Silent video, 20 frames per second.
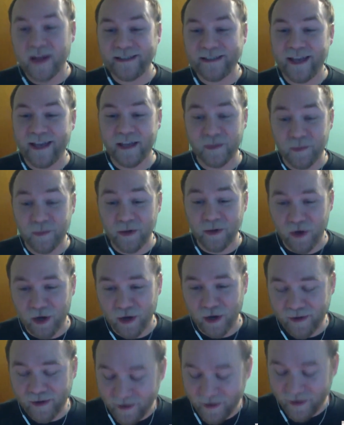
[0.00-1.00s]

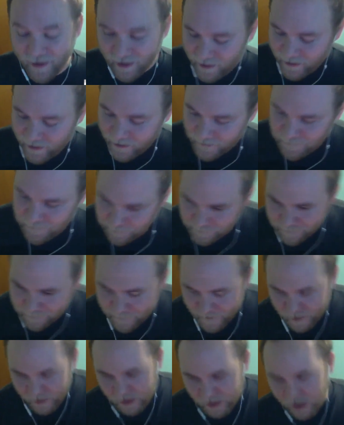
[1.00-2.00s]
SBR
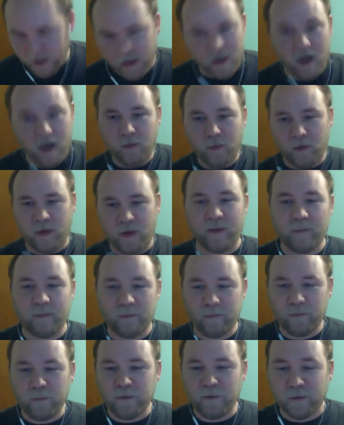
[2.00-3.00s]
and a couple like
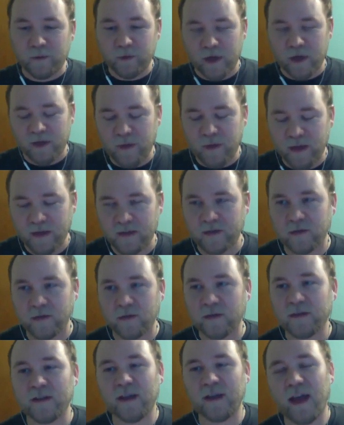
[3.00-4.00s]
suppressed
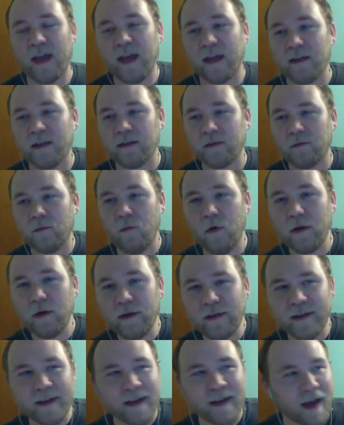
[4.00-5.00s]
pistols. And one of
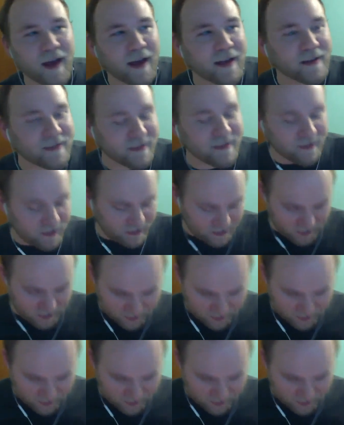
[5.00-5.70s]
the guys, they,